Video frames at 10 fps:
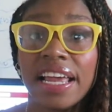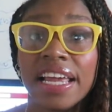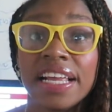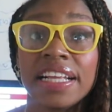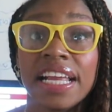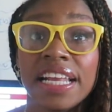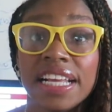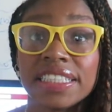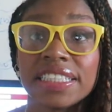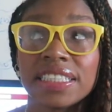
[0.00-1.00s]
in an
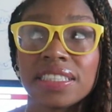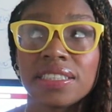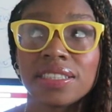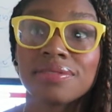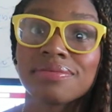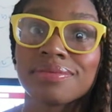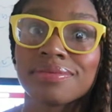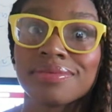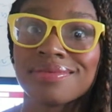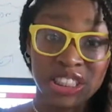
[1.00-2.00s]
instant.
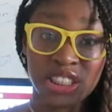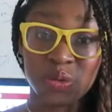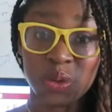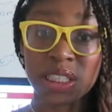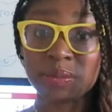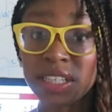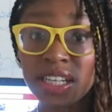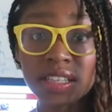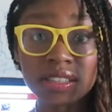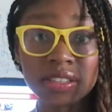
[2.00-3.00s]
So what I'm
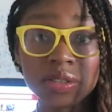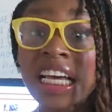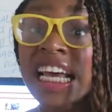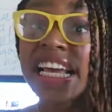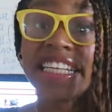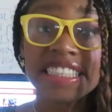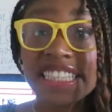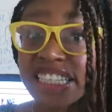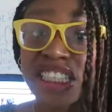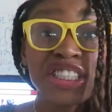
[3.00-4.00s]
gonna do is
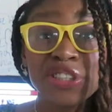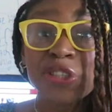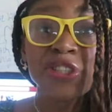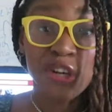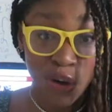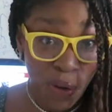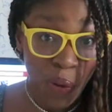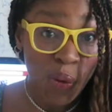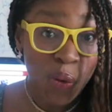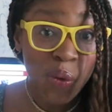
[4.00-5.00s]
tell you to
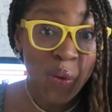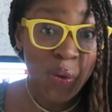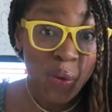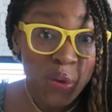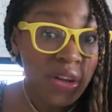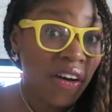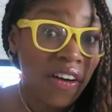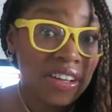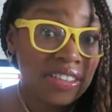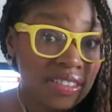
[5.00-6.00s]
hold
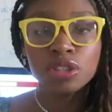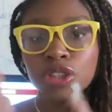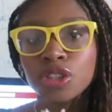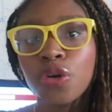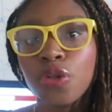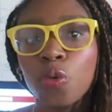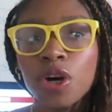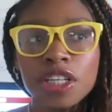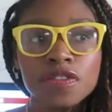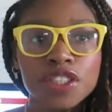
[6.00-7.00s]
on. So the
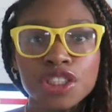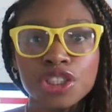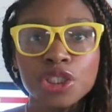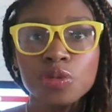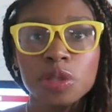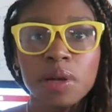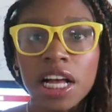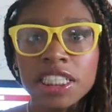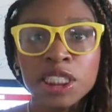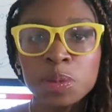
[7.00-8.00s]
word virtue
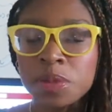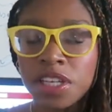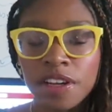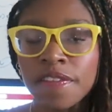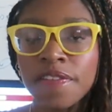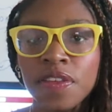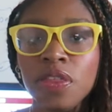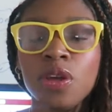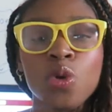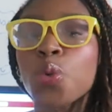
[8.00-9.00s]
reminds me of
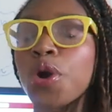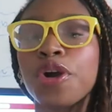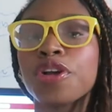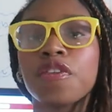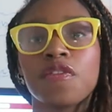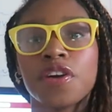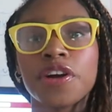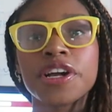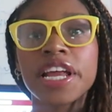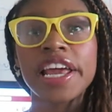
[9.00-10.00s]
the word
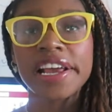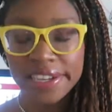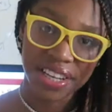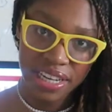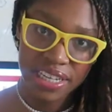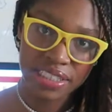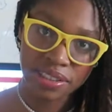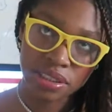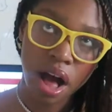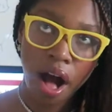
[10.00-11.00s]
verde
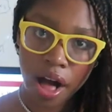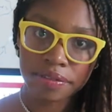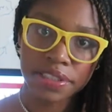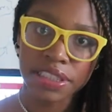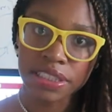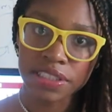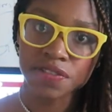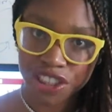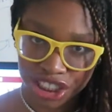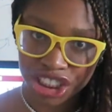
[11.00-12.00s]
and obviously
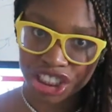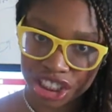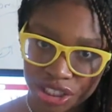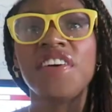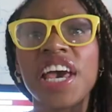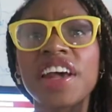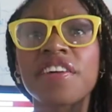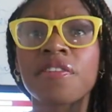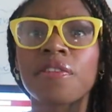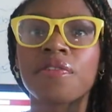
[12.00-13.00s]
virgin.
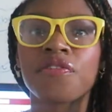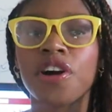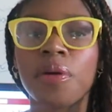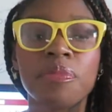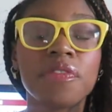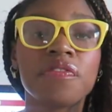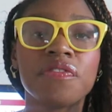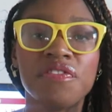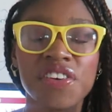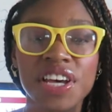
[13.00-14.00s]
Ver from
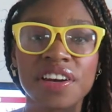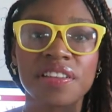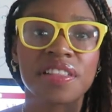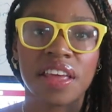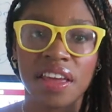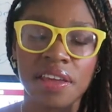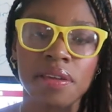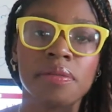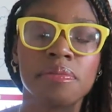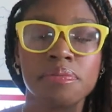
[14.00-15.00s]
verde
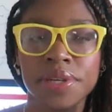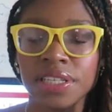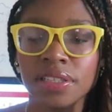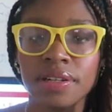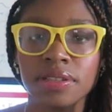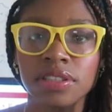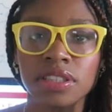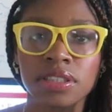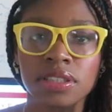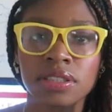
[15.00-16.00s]

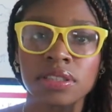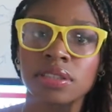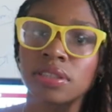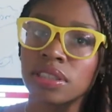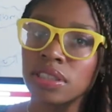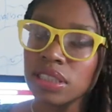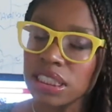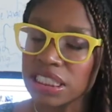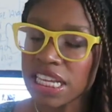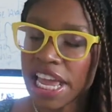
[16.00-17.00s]
means
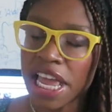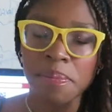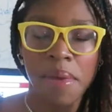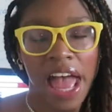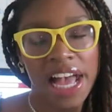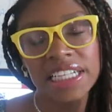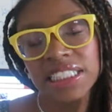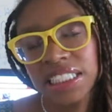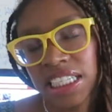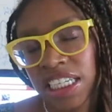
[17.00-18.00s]
the same
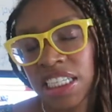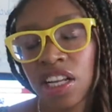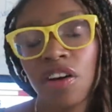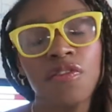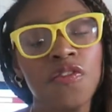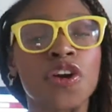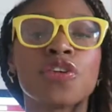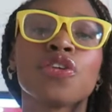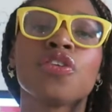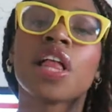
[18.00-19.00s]
as in
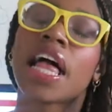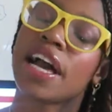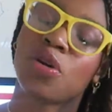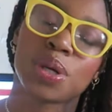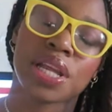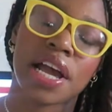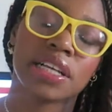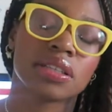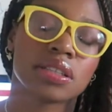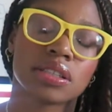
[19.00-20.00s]
vernal equinox.
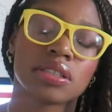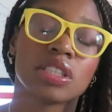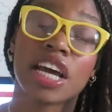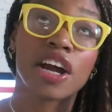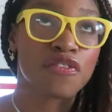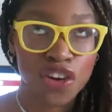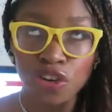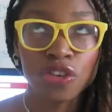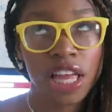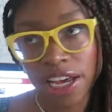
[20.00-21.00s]
A
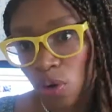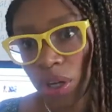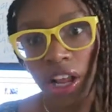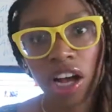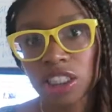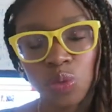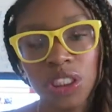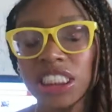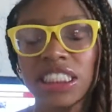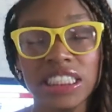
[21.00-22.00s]
vernal equinox,
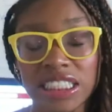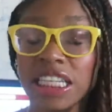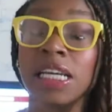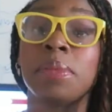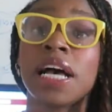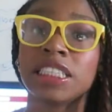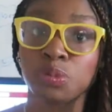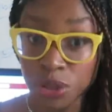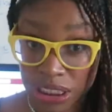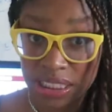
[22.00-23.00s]
which is the same as
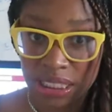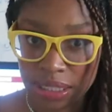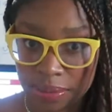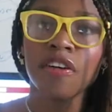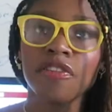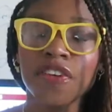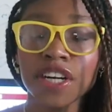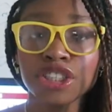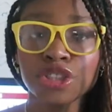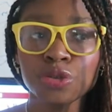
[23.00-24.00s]
springtime.
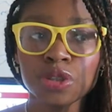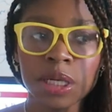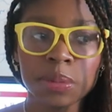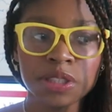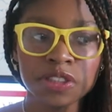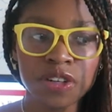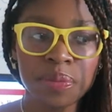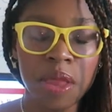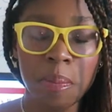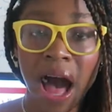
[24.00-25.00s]
Virtue comes
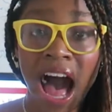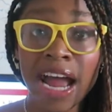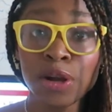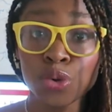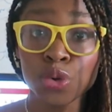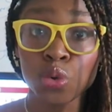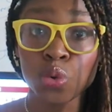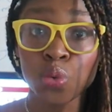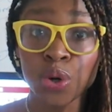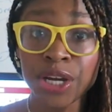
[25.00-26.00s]
from the pi root
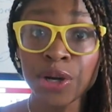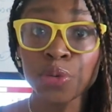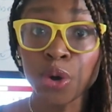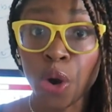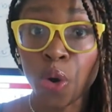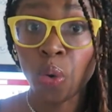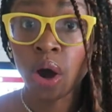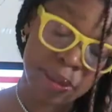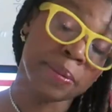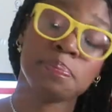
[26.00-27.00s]
vero,
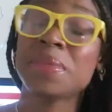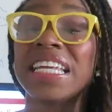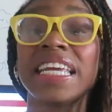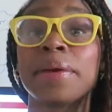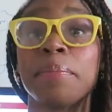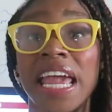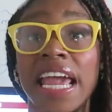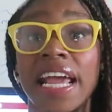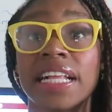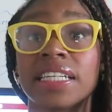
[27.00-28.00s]
meaning
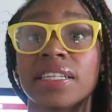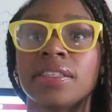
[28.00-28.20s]
man.